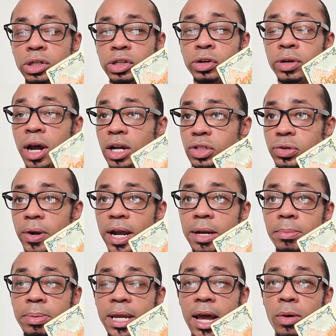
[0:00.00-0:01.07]
You're not trying
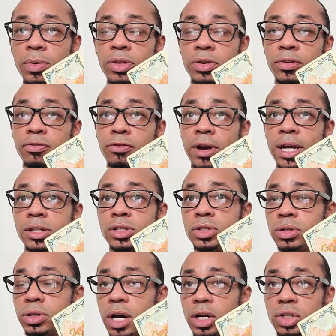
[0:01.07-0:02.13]
to be out with your friends.
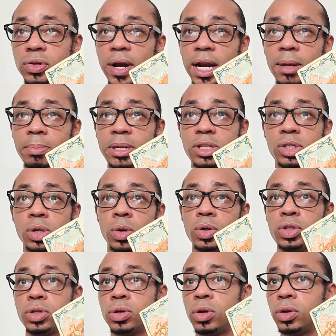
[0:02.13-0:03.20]
You're not trying to be
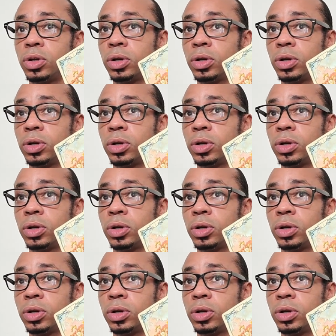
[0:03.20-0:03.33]
social.